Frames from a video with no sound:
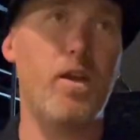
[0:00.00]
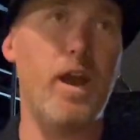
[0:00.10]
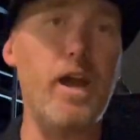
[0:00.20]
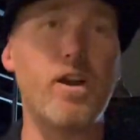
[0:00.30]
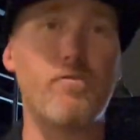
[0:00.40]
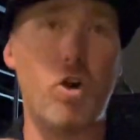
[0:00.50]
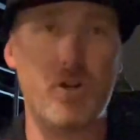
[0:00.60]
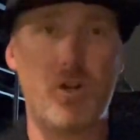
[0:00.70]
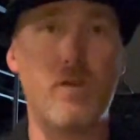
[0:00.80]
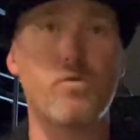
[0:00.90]
and I've got to
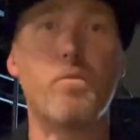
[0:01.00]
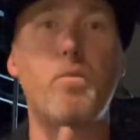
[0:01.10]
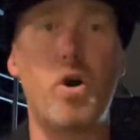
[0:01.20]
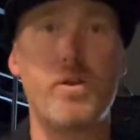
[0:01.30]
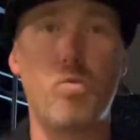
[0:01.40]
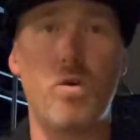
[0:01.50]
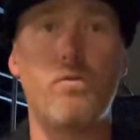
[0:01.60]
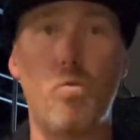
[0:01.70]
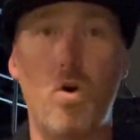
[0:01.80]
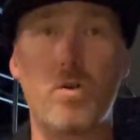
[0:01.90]
cover a body
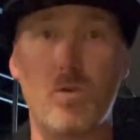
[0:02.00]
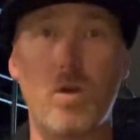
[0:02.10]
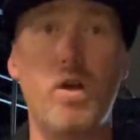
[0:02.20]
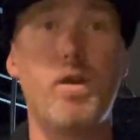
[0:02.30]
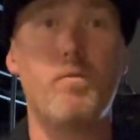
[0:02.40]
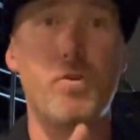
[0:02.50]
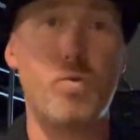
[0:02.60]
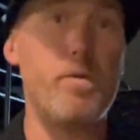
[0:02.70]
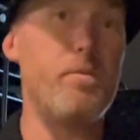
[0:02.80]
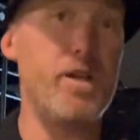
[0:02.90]
of water
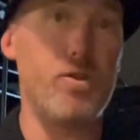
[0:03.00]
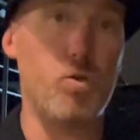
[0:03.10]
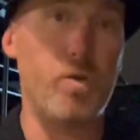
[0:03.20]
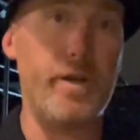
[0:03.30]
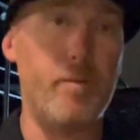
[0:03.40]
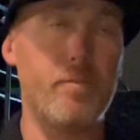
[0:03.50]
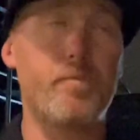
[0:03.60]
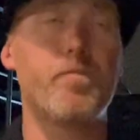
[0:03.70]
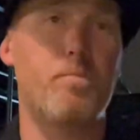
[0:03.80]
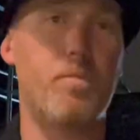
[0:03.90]
between me and the green.
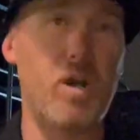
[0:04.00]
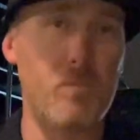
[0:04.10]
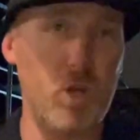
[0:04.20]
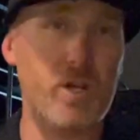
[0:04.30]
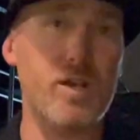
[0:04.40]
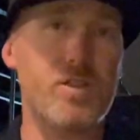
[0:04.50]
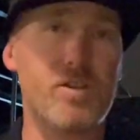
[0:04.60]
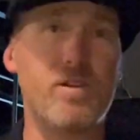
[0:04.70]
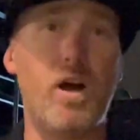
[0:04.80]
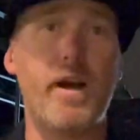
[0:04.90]
But I'm looking at
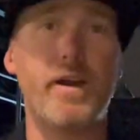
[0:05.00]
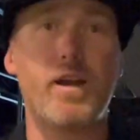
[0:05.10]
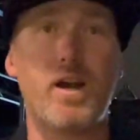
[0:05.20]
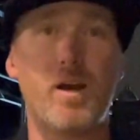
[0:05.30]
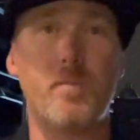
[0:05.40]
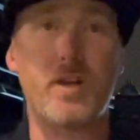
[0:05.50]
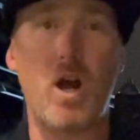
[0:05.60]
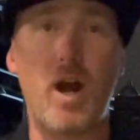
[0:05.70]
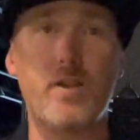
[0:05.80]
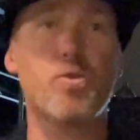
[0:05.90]
this lie, I'm like,
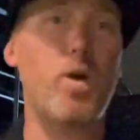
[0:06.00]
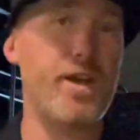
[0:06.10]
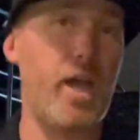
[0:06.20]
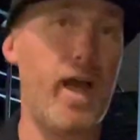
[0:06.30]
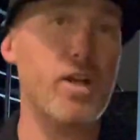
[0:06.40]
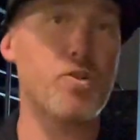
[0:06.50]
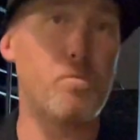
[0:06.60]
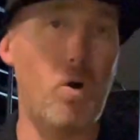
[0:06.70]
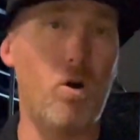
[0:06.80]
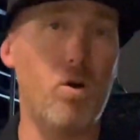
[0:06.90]
either I catch a
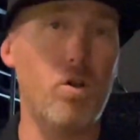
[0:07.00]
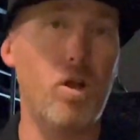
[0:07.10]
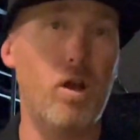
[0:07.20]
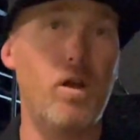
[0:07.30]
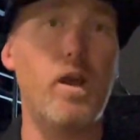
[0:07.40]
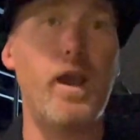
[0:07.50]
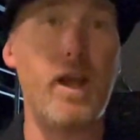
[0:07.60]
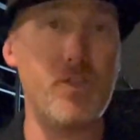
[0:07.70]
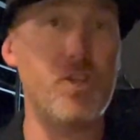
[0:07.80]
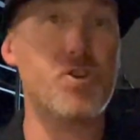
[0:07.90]
ball
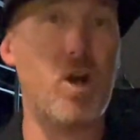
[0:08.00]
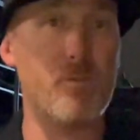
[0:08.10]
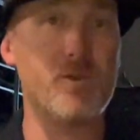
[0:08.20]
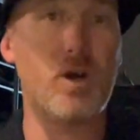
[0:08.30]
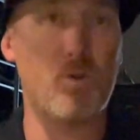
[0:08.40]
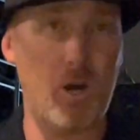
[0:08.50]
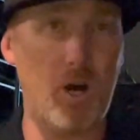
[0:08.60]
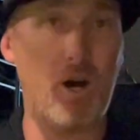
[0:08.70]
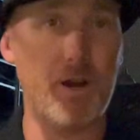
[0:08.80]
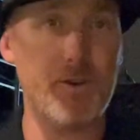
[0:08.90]
and this comes out
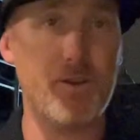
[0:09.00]
hot,